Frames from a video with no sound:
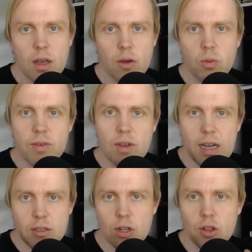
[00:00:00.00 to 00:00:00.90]
We've
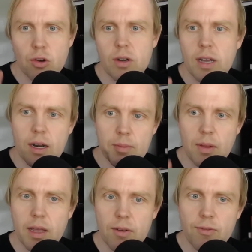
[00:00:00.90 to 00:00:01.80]
got to learn how to
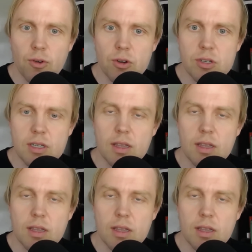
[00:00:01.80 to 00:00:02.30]
play it first,